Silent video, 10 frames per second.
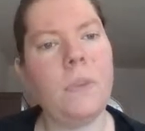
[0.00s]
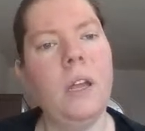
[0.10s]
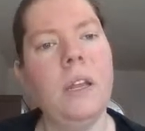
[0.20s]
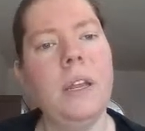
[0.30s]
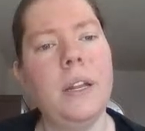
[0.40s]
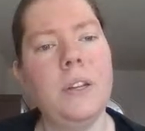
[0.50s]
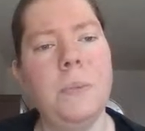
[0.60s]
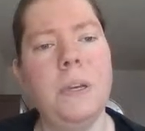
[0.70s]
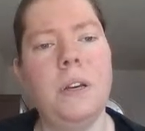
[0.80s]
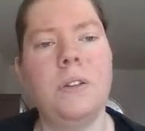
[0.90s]
And that is
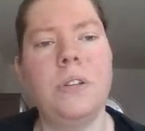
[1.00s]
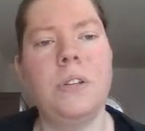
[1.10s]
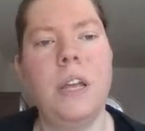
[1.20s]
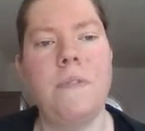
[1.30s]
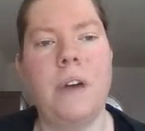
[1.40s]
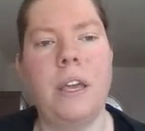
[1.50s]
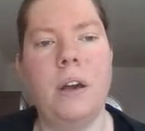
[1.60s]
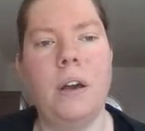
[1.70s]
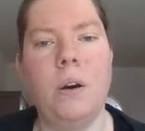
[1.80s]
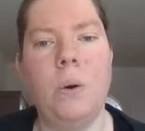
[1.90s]
because if I
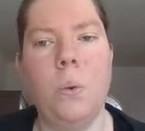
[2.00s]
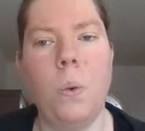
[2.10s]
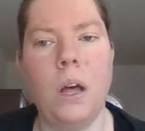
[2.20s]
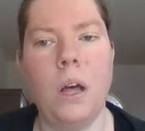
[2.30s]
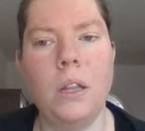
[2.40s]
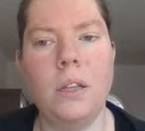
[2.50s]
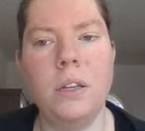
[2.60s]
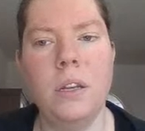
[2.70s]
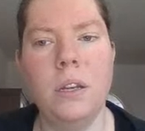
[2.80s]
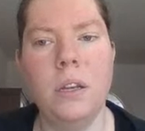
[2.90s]
go one
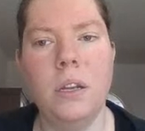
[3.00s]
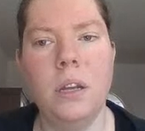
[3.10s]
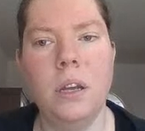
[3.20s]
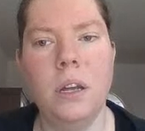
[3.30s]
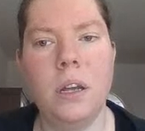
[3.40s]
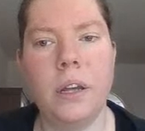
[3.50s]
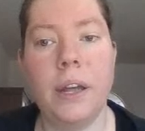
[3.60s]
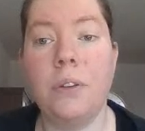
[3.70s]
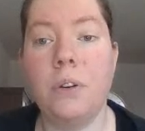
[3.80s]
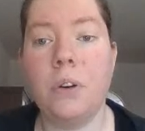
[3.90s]

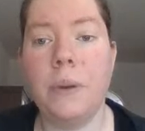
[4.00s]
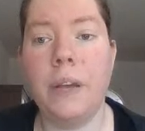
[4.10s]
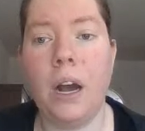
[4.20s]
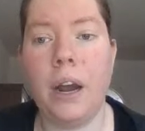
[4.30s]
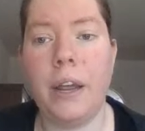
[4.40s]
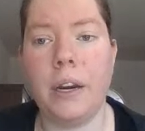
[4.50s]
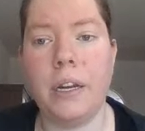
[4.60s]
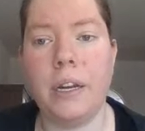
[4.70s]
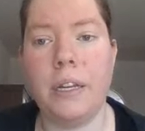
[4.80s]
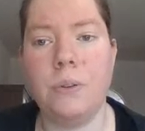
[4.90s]
category
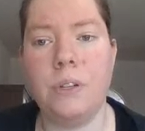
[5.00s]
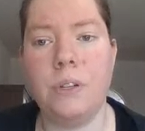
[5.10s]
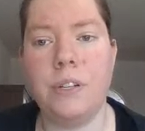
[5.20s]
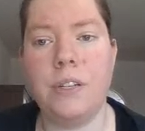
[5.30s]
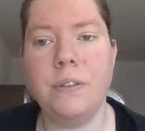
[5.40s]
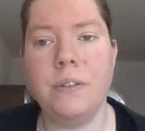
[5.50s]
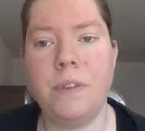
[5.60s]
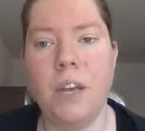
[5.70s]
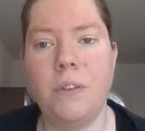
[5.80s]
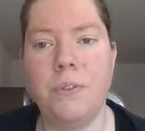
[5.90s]
higher into the
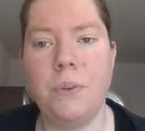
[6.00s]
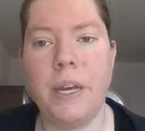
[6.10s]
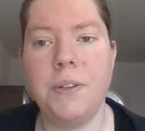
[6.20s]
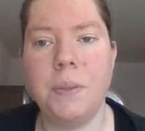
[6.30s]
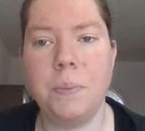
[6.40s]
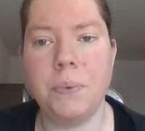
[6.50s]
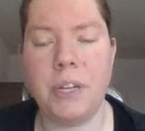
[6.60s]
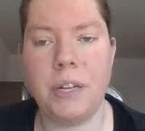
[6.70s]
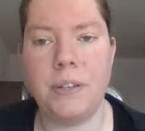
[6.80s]
65 to 80%